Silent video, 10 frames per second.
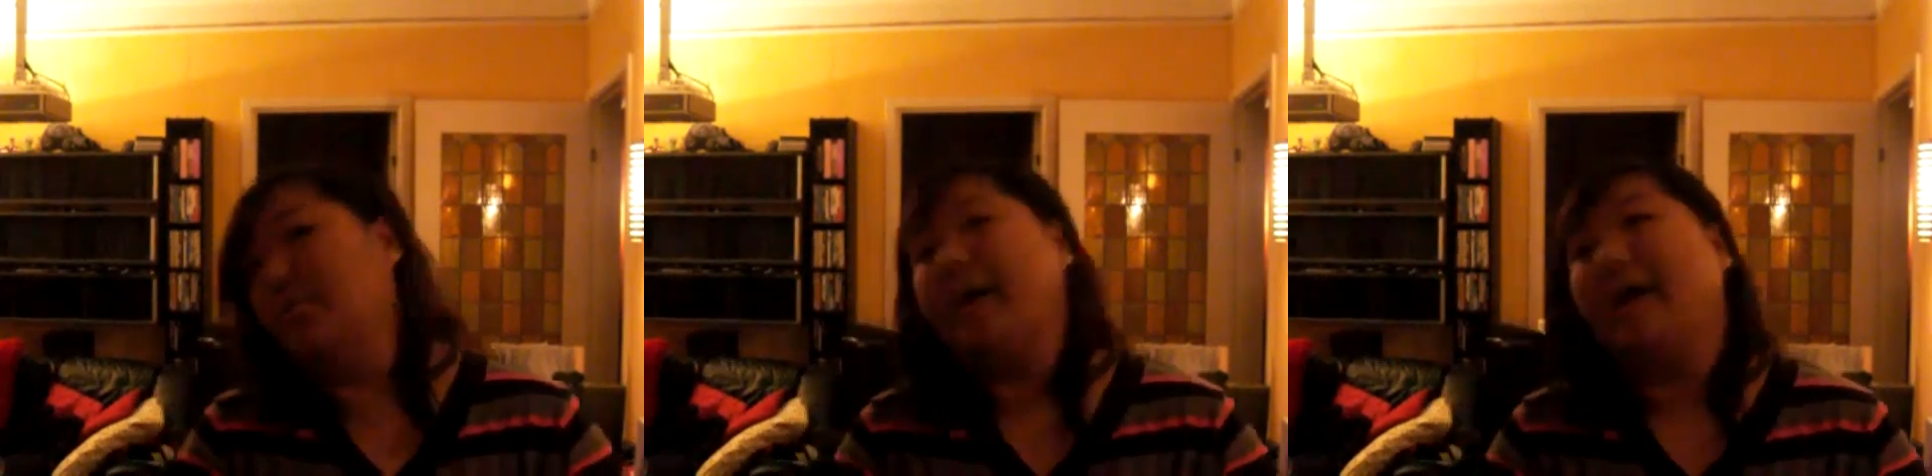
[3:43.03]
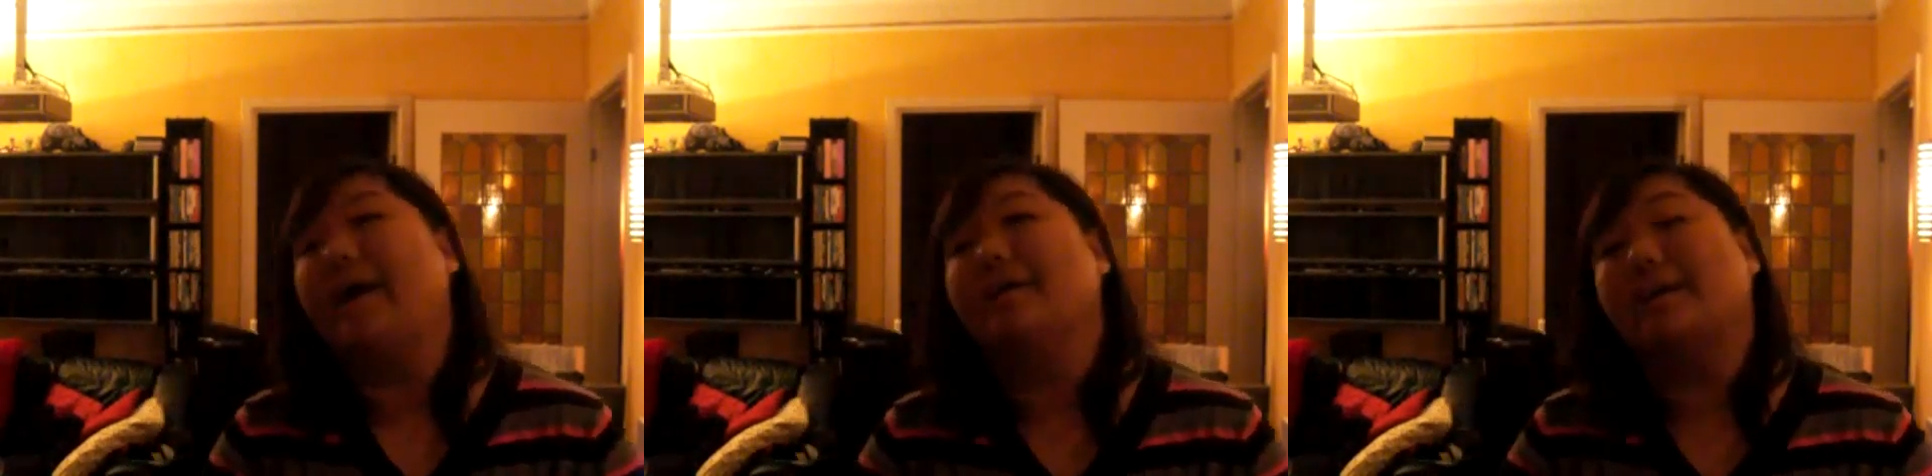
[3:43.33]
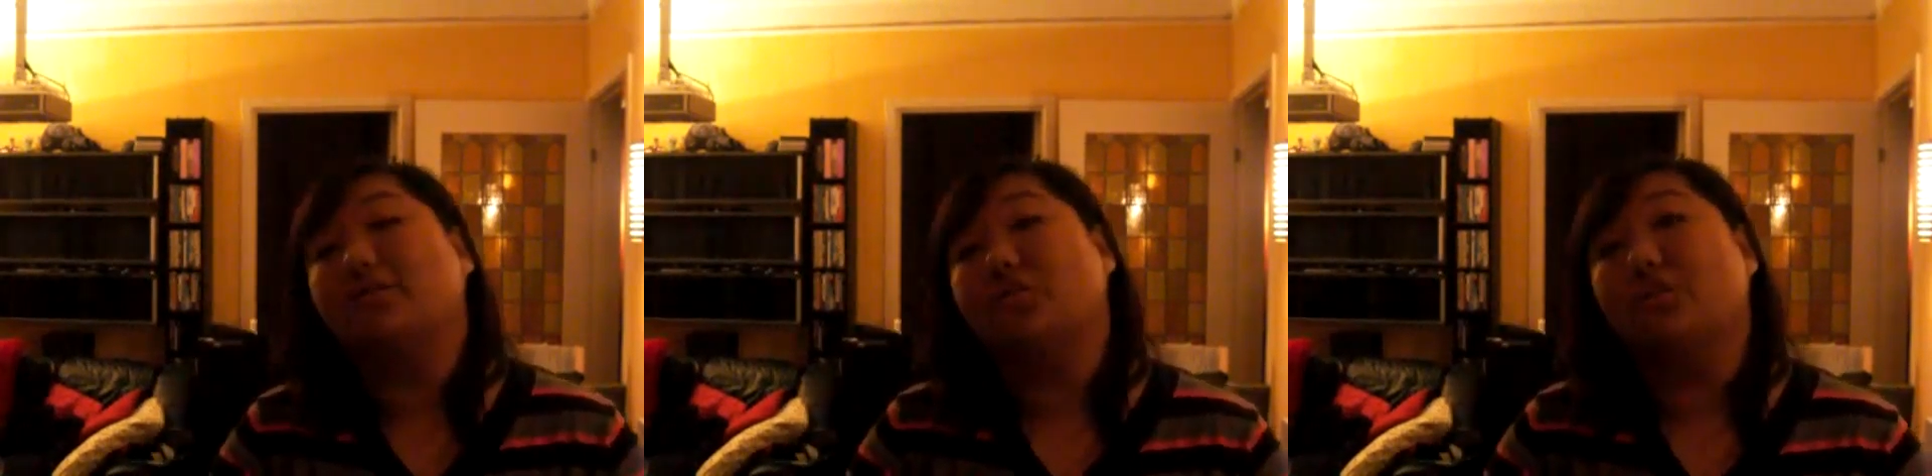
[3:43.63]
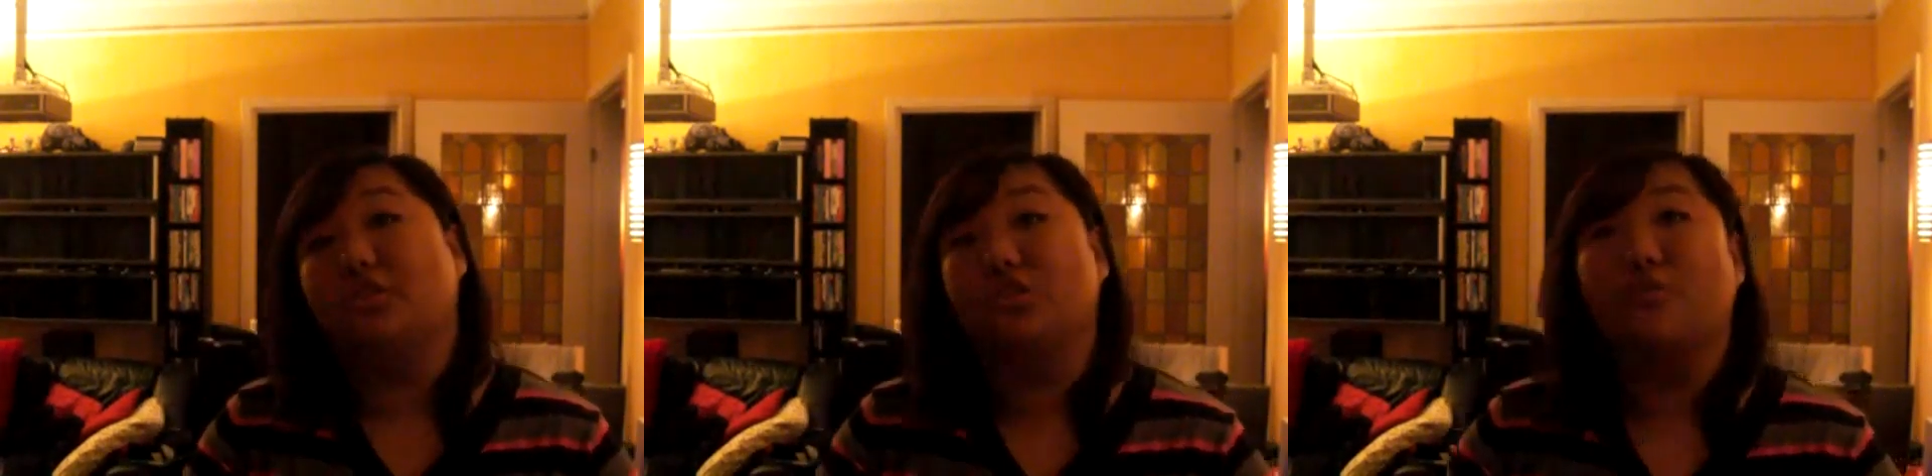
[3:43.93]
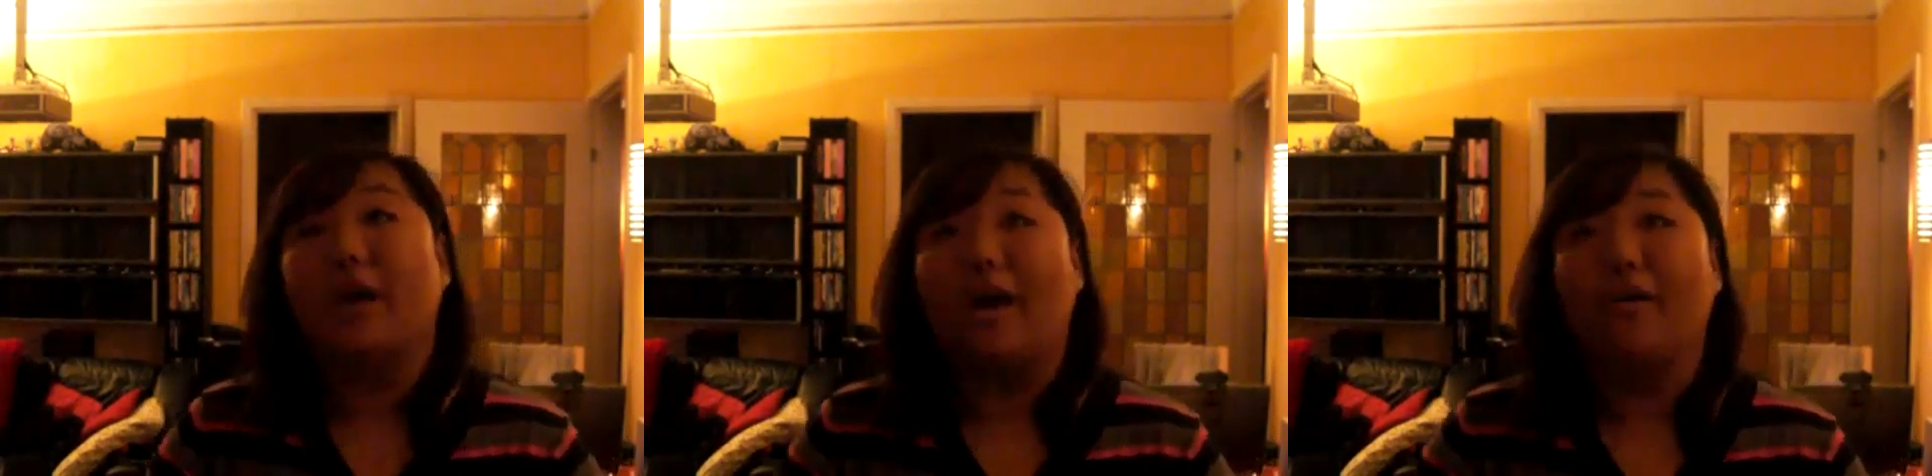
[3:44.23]
that I actually do
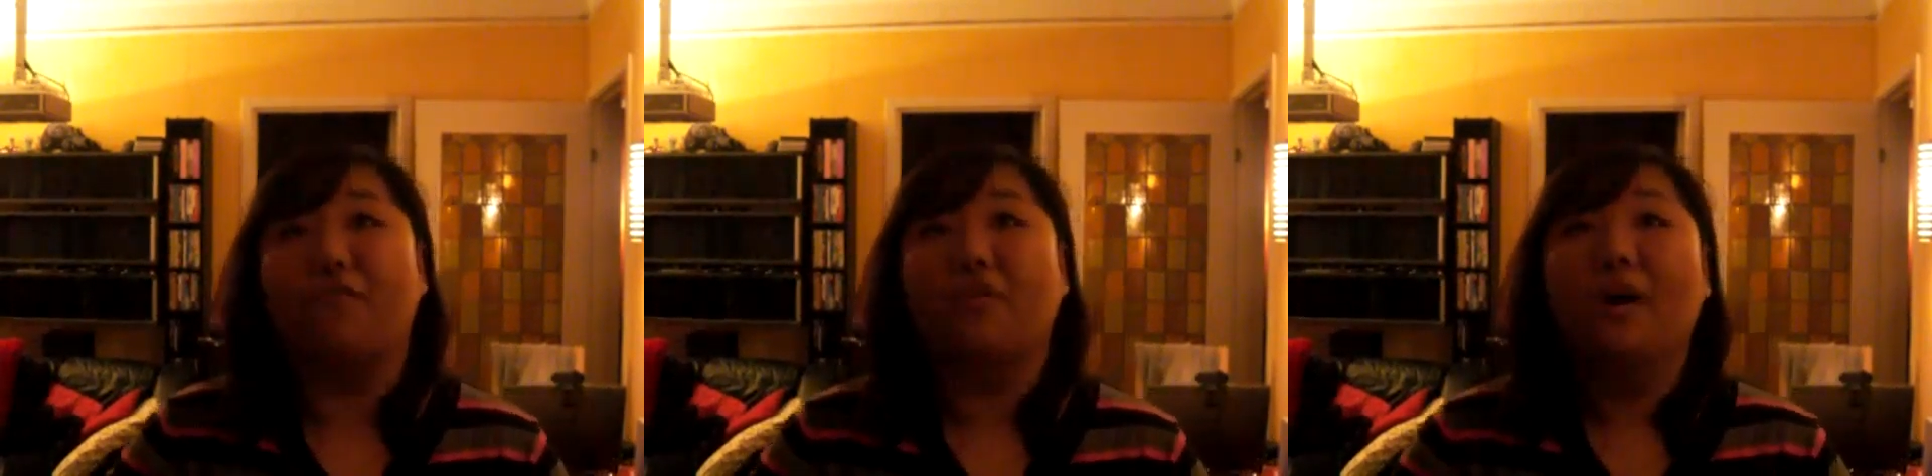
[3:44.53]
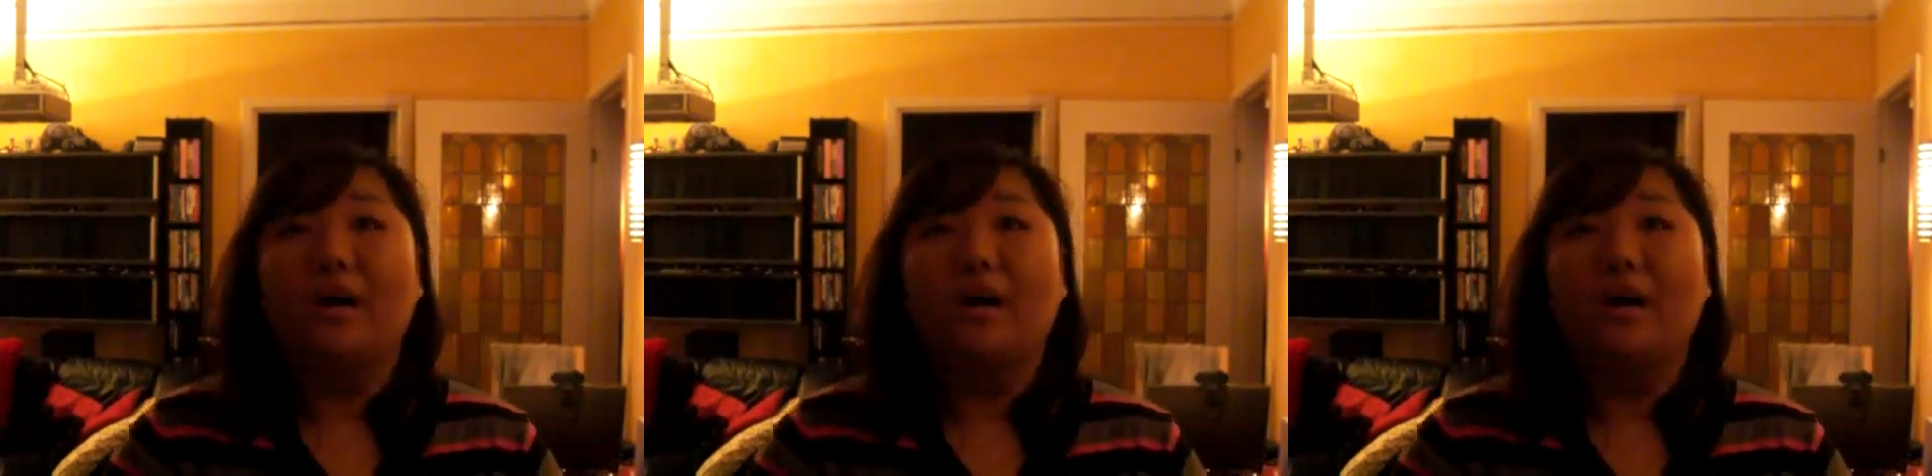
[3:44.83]
have